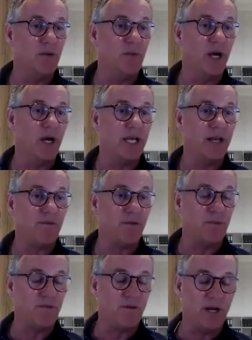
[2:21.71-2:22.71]
you might get
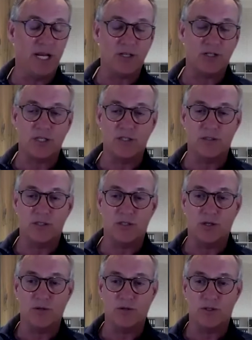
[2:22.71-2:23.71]
from a financial
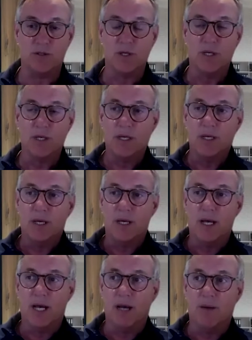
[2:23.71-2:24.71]
institution.
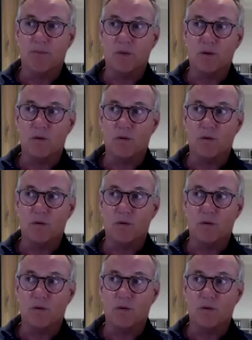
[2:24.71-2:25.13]
Um,